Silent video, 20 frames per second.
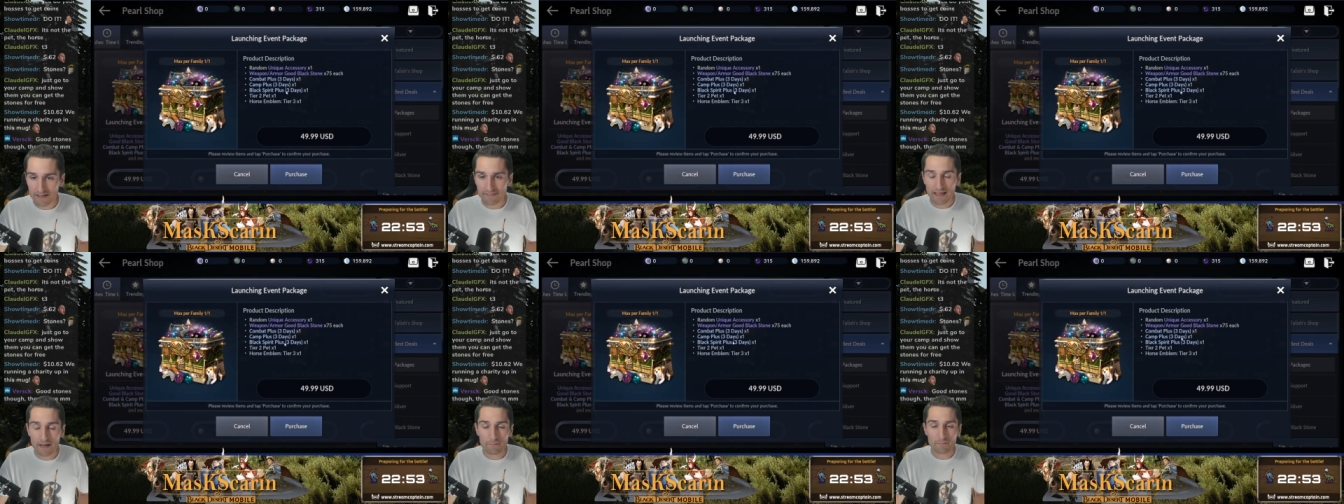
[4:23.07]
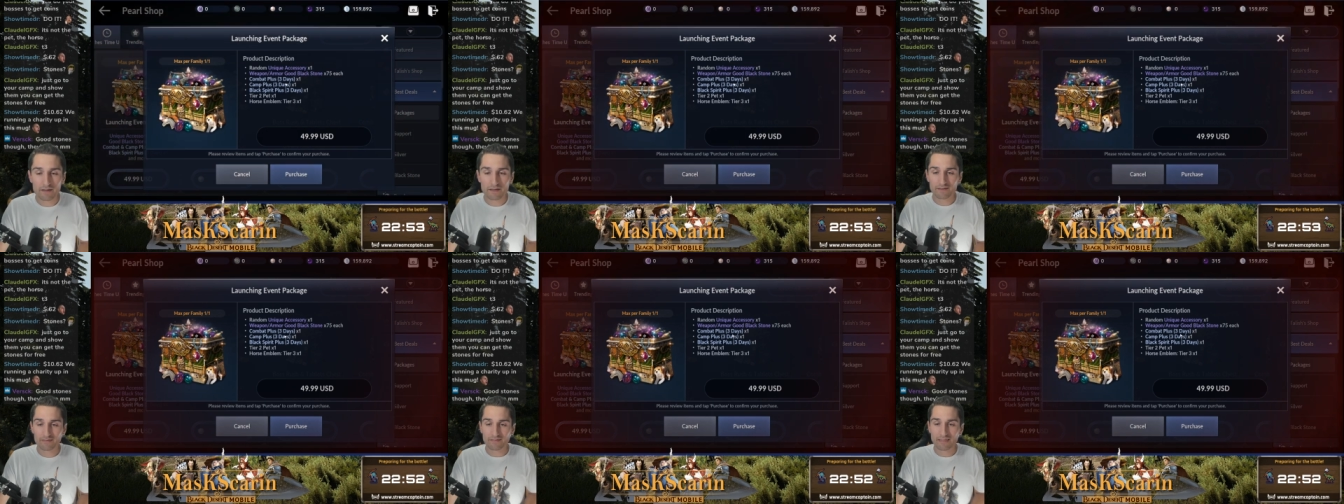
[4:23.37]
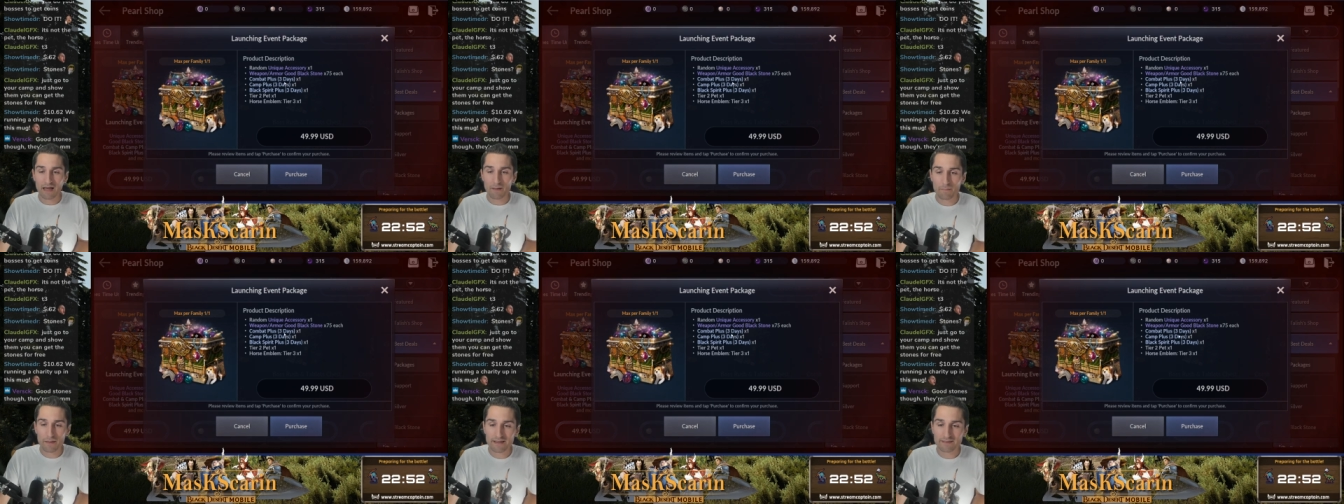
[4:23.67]
That makes
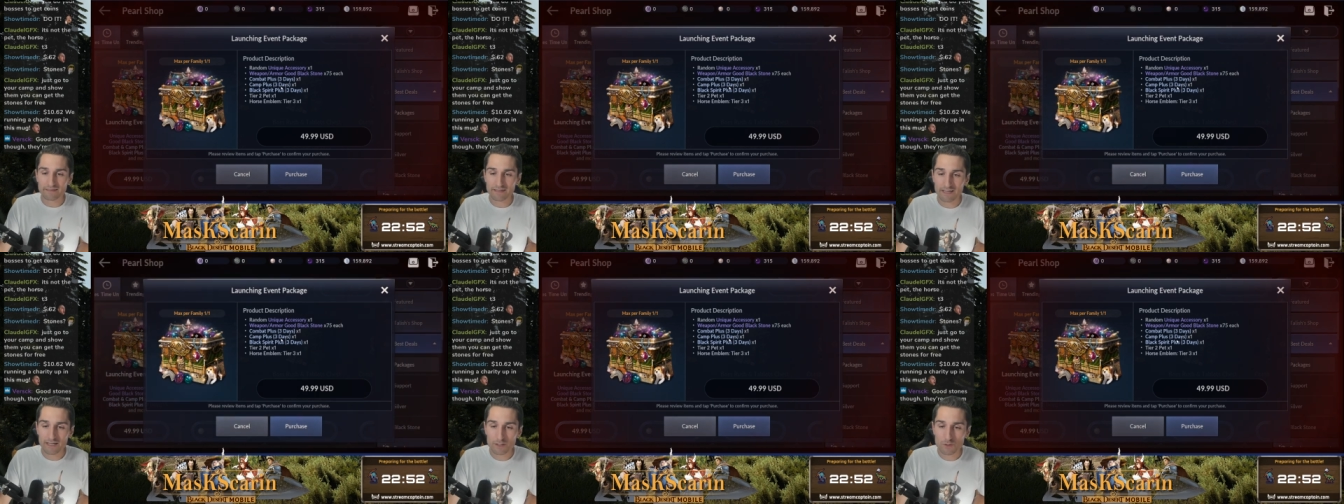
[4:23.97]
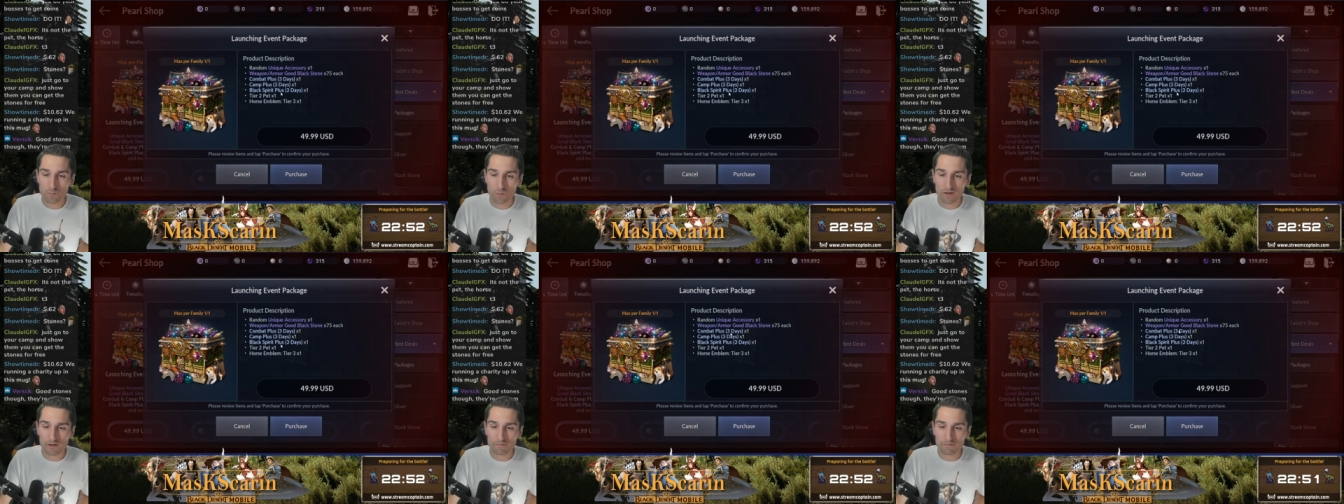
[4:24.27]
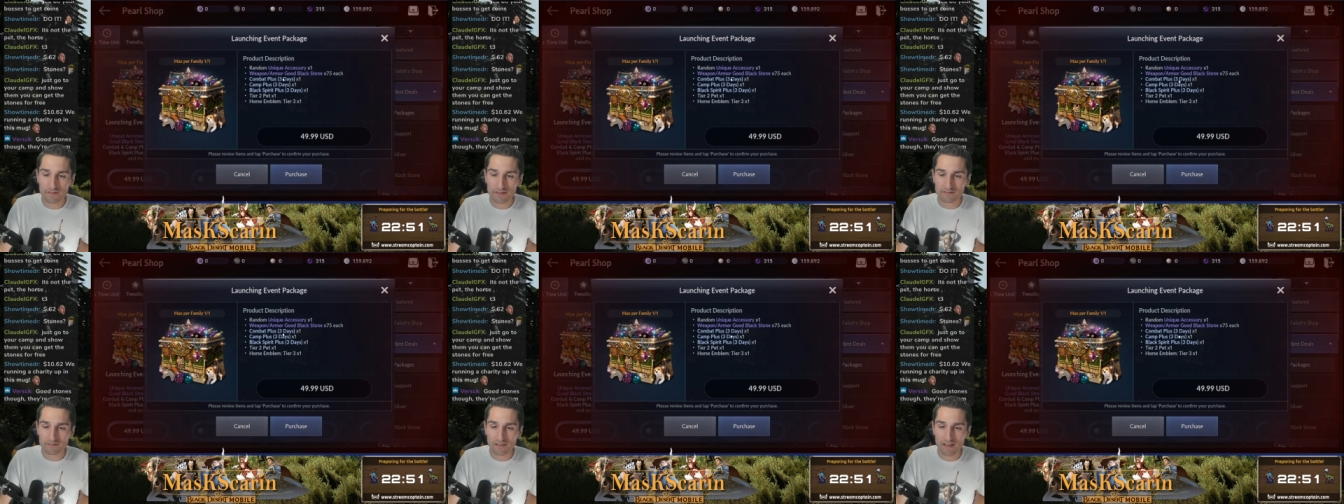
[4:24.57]
that makes each one
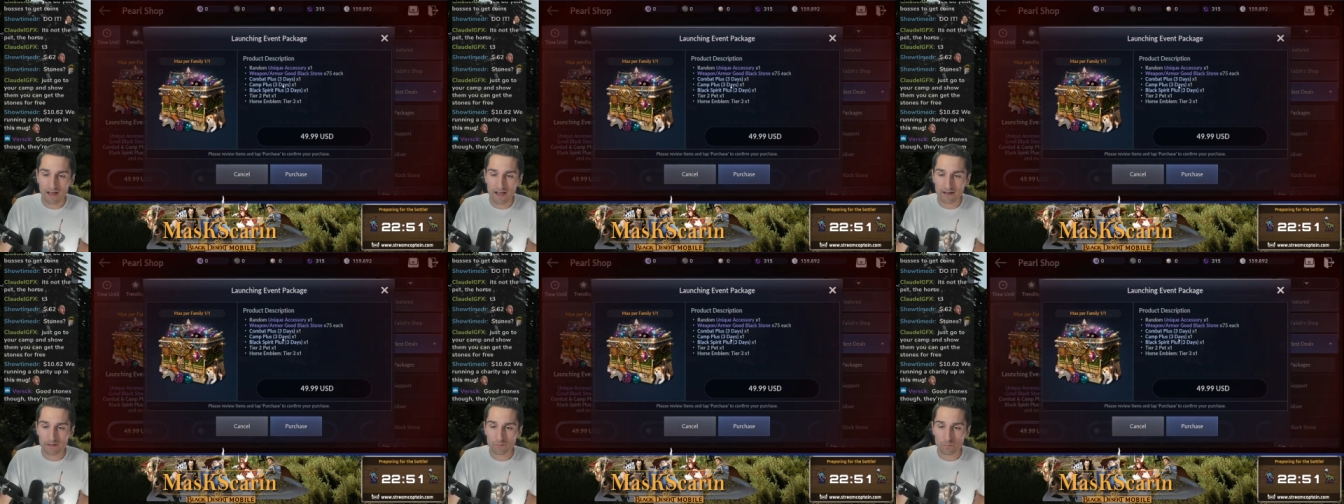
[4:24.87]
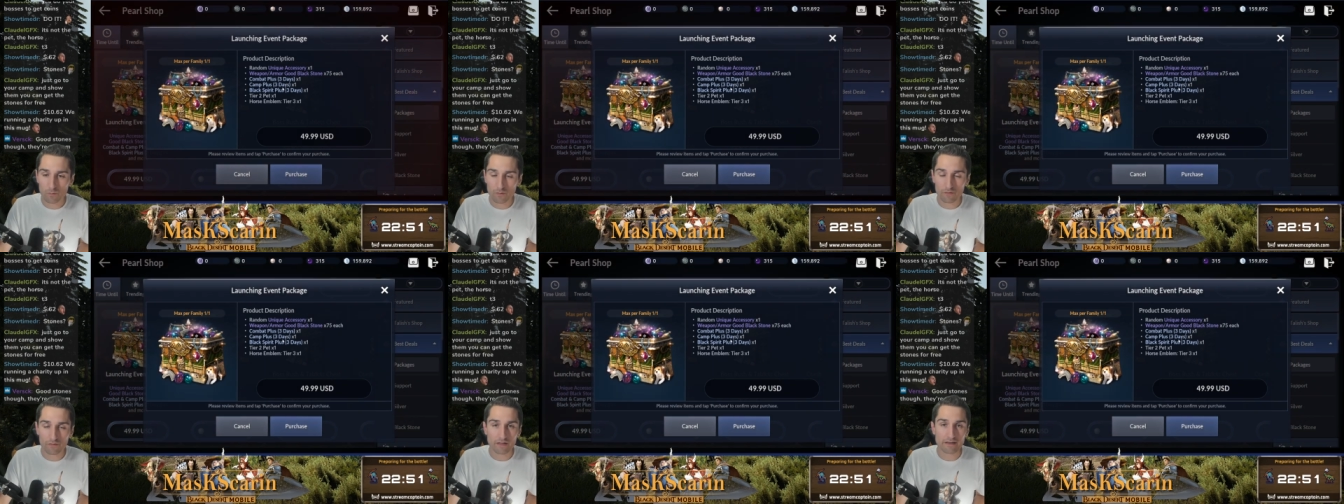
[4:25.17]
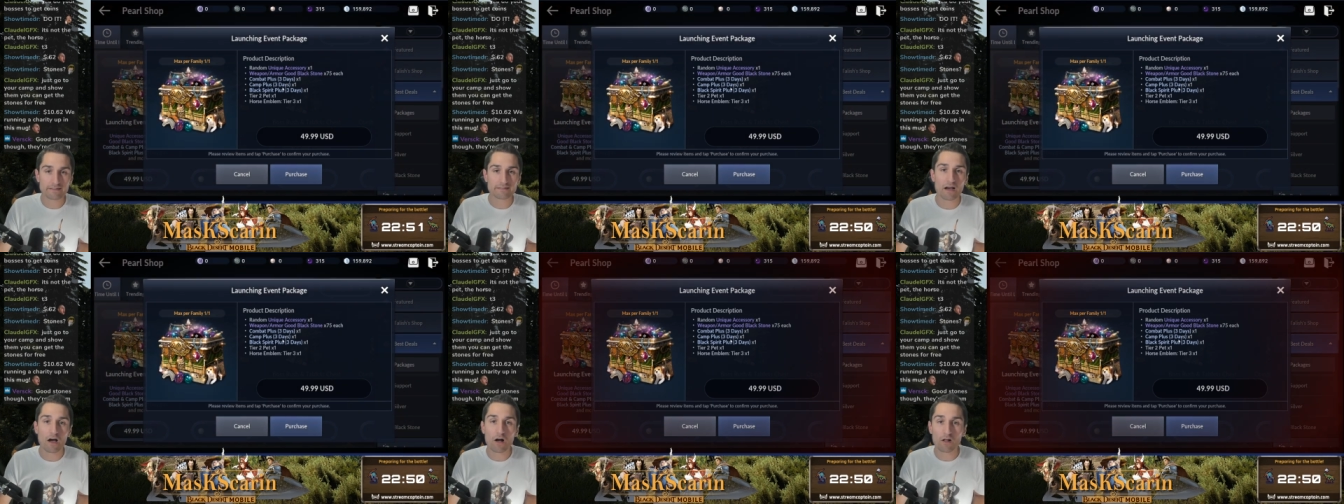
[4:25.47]
of these lines worth
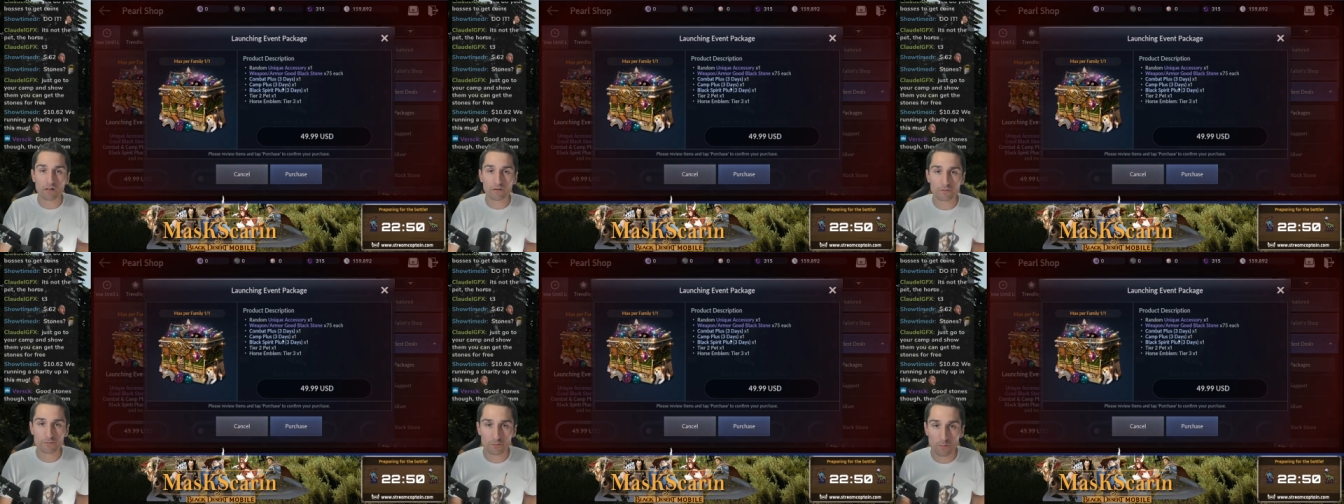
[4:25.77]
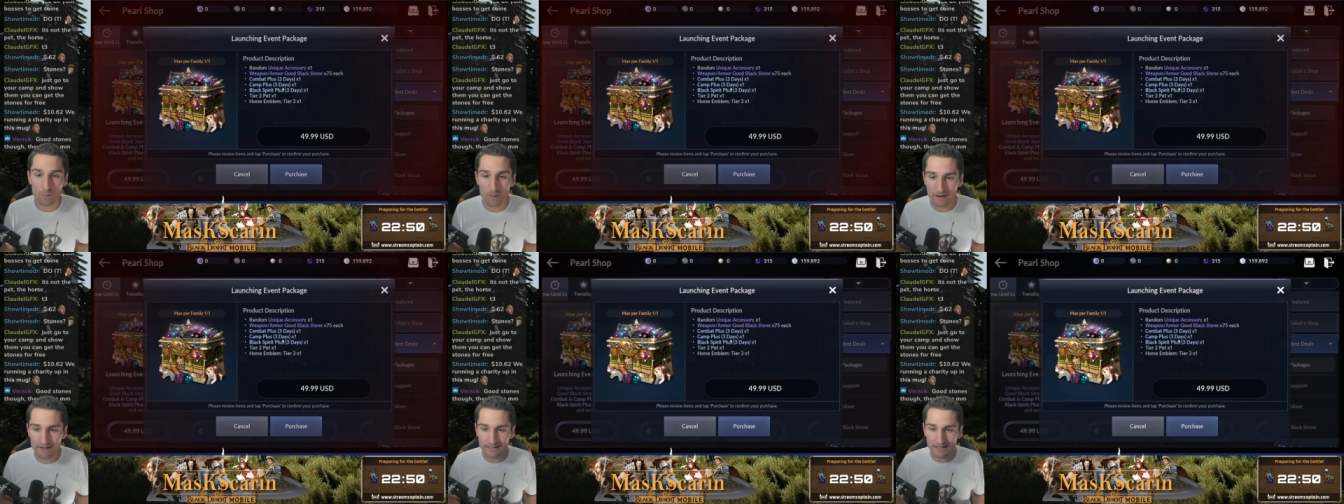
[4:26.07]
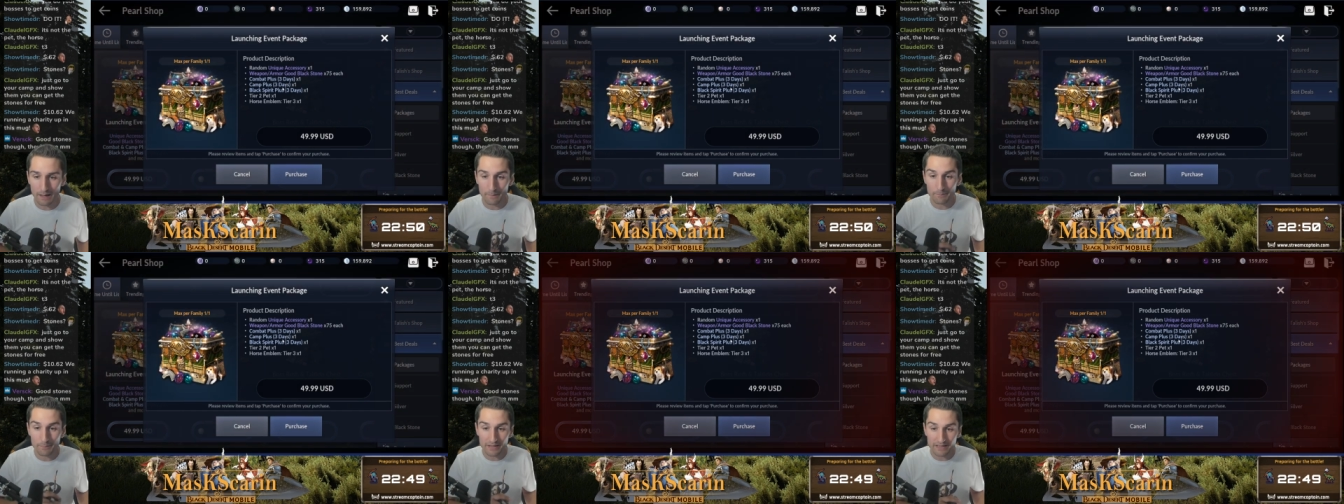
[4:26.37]
a dollar
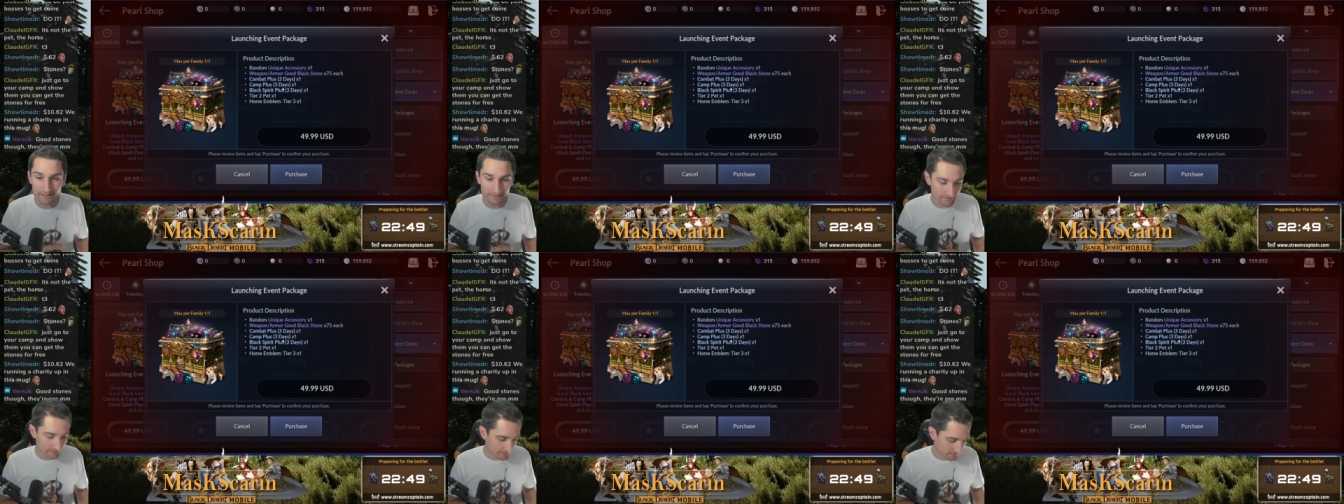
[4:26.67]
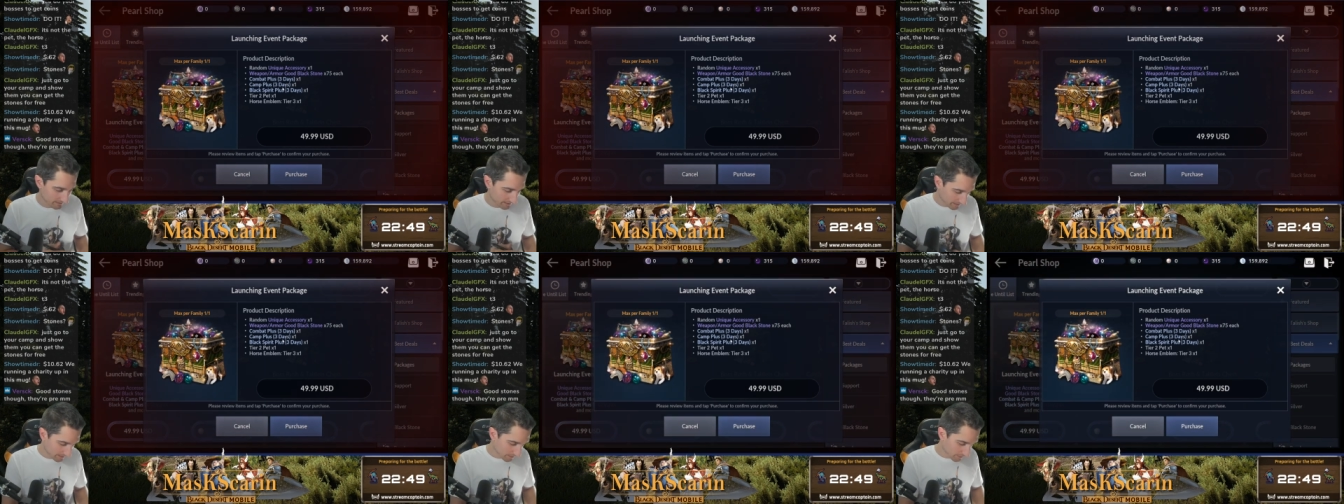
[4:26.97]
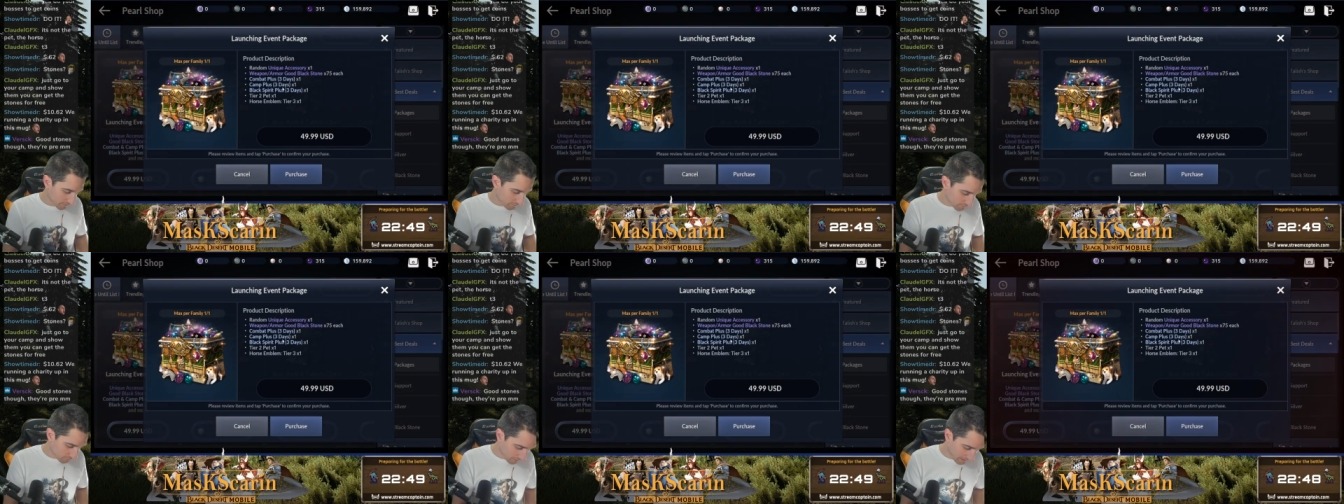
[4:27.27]
twenty a piece.
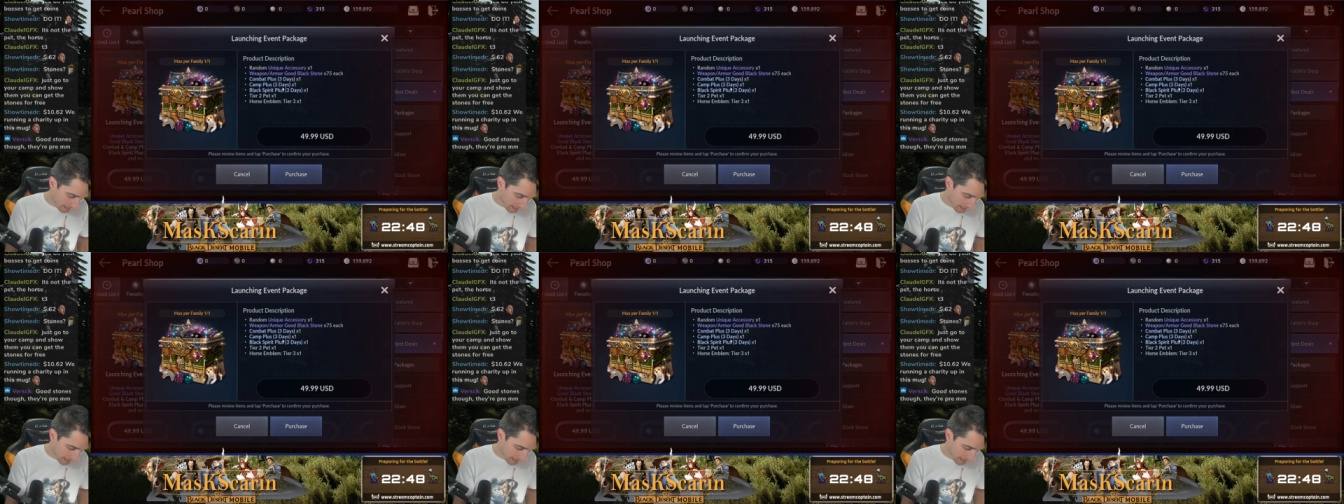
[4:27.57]
So we'll